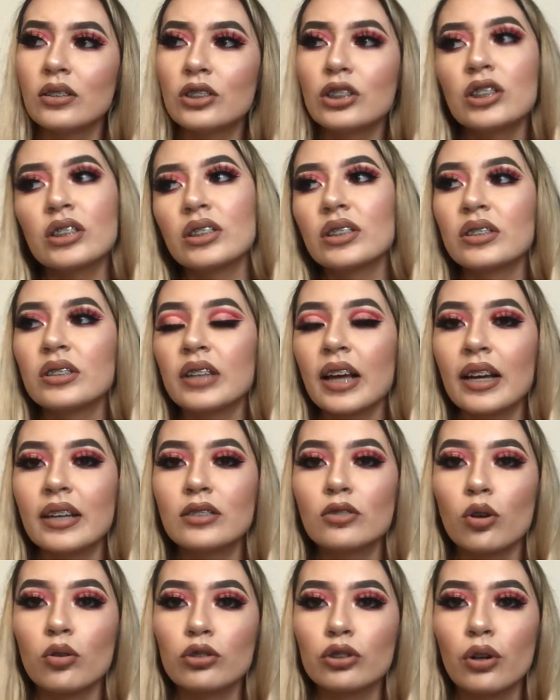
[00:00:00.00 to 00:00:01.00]
Just stay
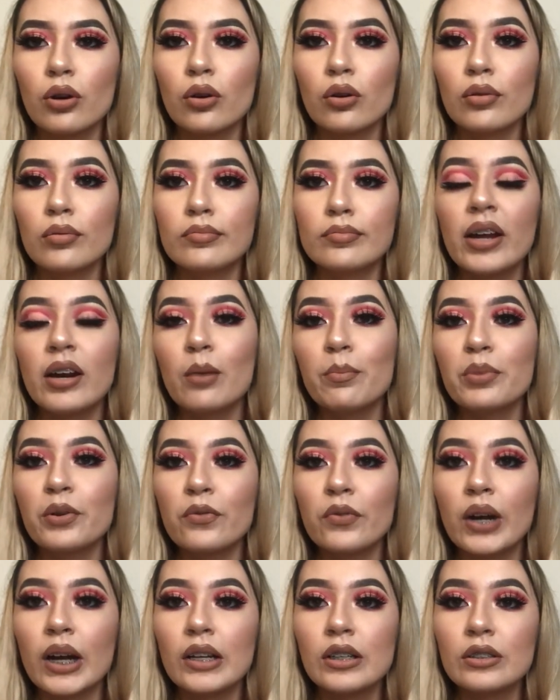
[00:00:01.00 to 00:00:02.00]
social, hit up your
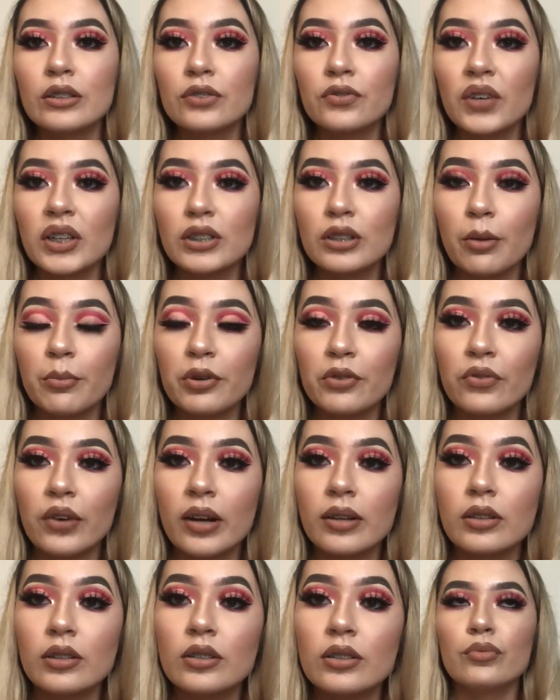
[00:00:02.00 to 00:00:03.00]
friends, FaceTime your
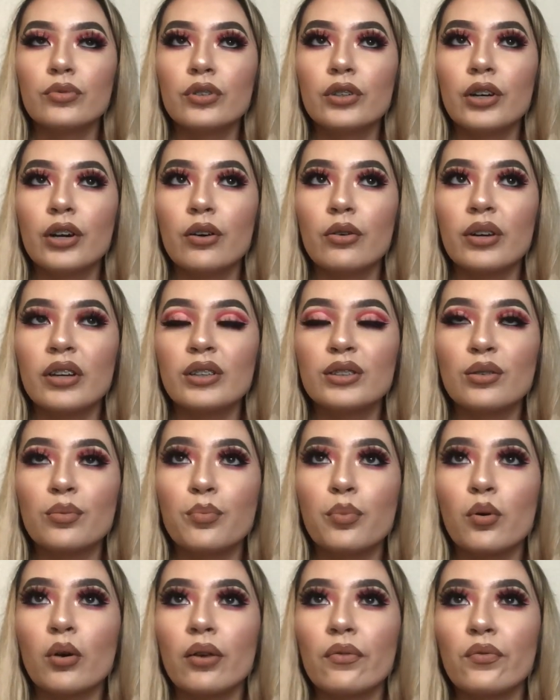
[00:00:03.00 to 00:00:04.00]
friends. You know, get
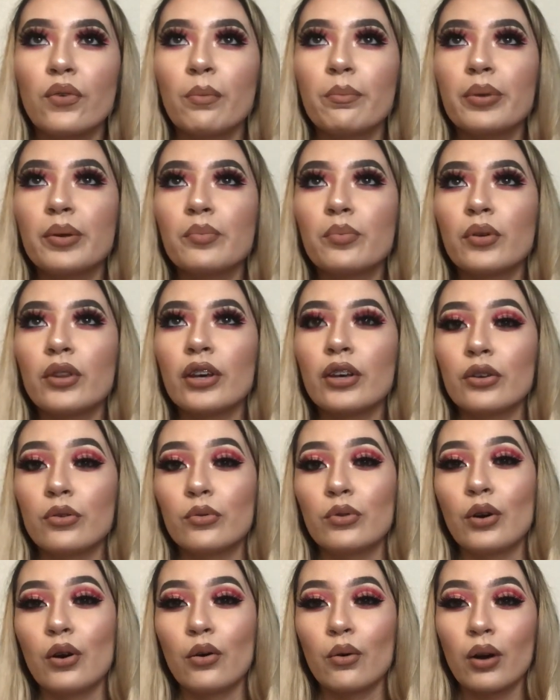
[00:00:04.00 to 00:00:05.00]
support from people that you
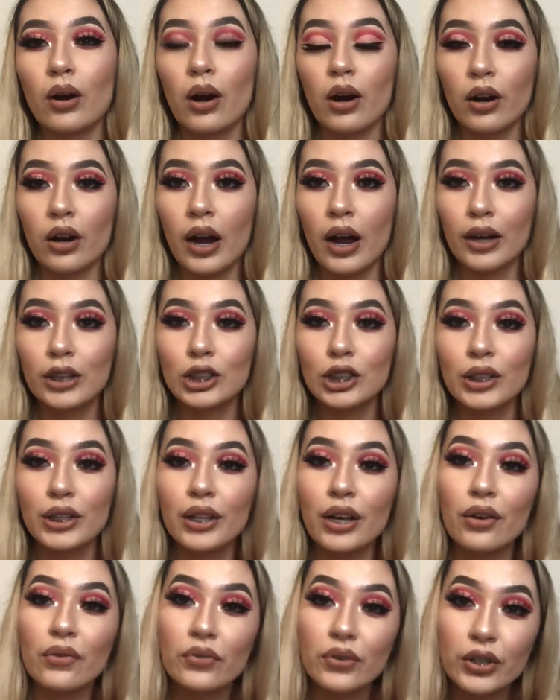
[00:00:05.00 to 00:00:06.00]
know are actually
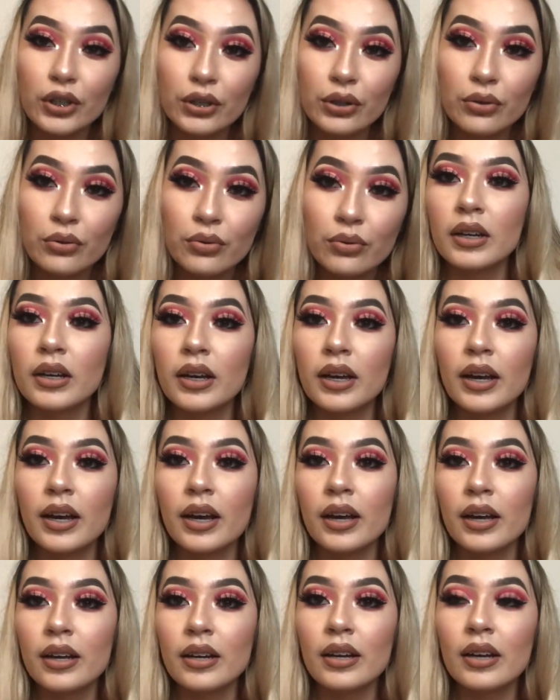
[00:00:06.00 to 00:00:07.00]
there for you
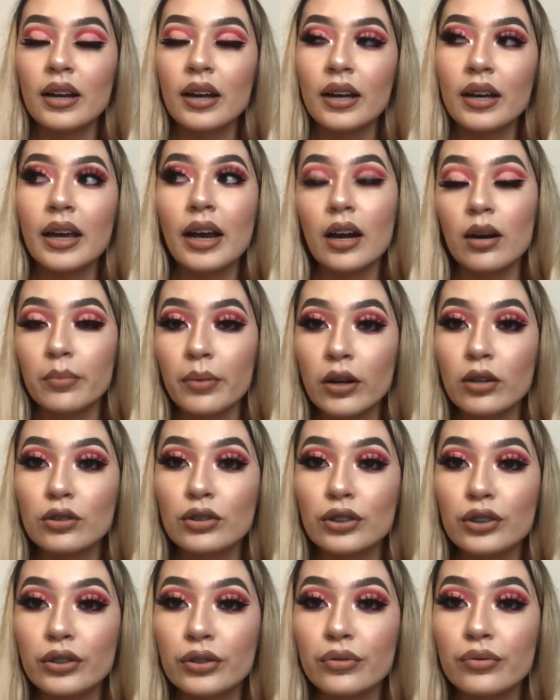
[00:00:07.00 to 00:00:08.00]
and care
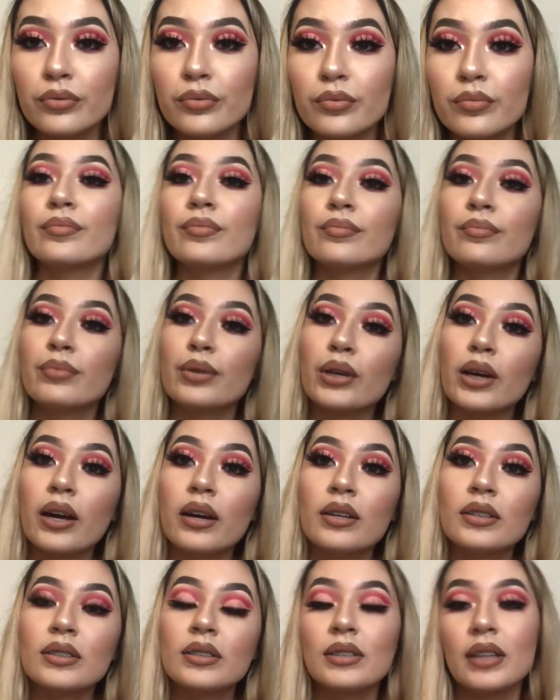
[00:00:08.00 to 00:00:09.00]
about you,
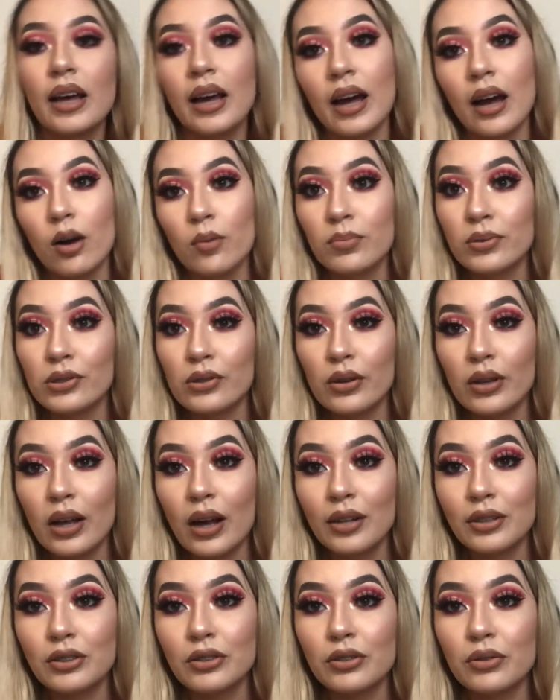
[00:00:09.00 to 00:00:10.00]
because that helps you a
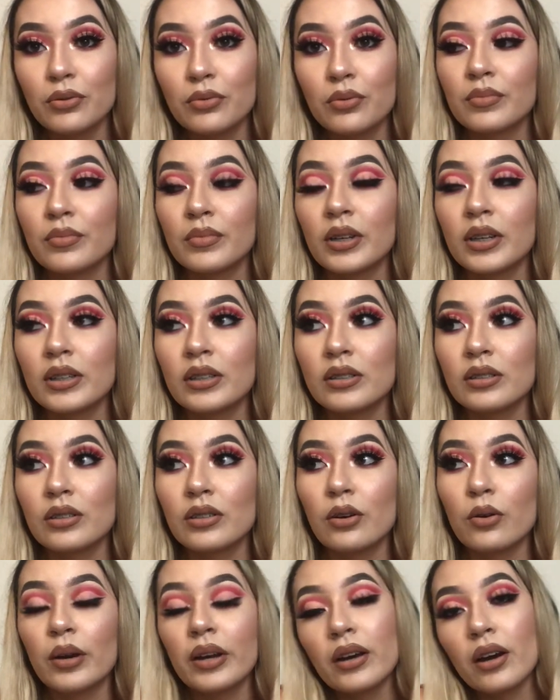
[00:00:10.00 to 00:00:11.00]
lot too, is
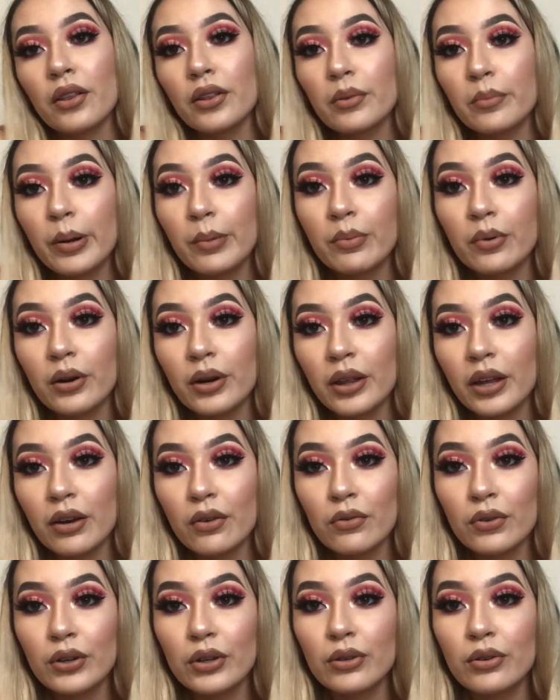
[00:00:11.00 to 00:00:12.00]
knowing other people are there
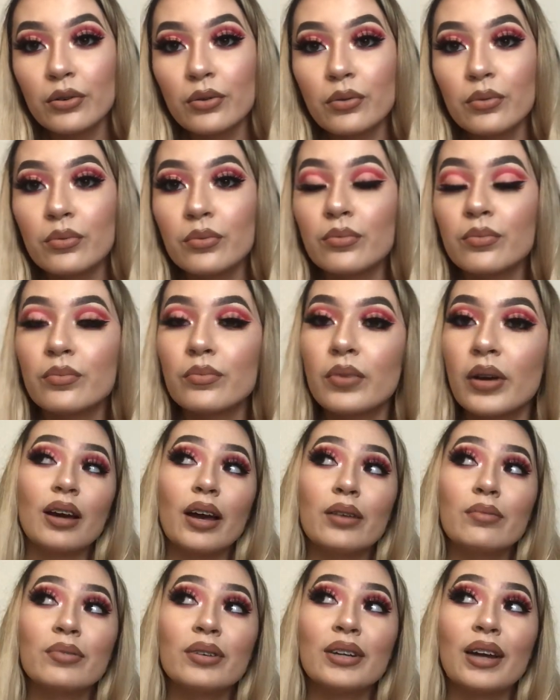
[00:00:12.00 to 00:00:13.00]
for you.
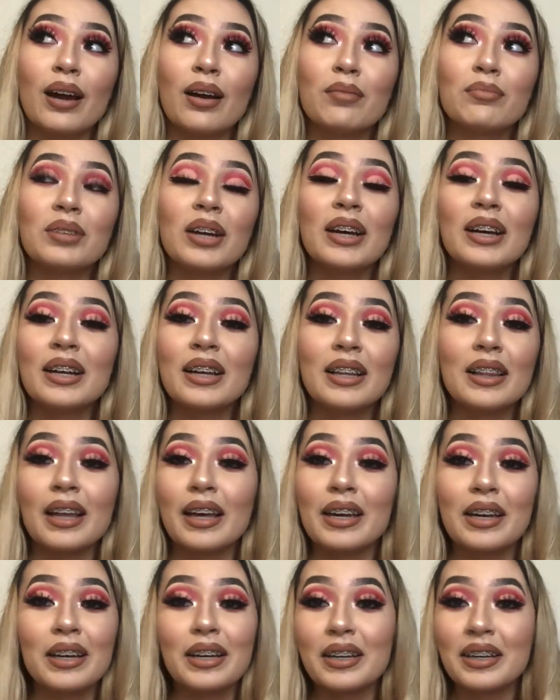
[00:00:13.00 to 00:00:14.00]
I mean, I'm not
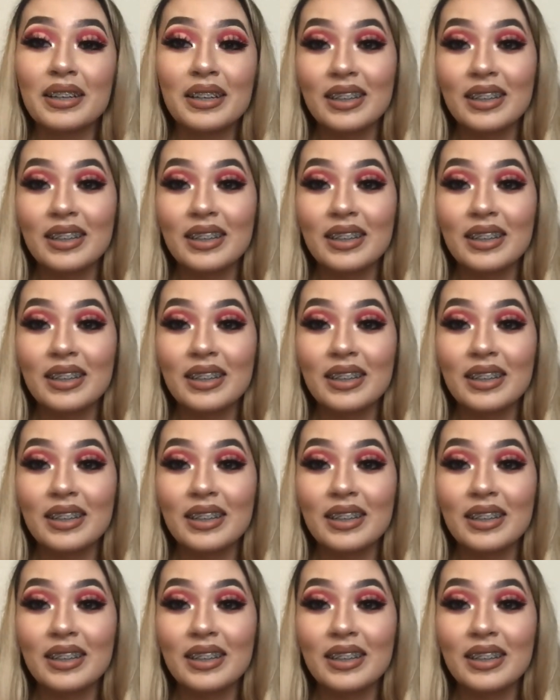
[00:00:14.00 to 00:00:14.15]
like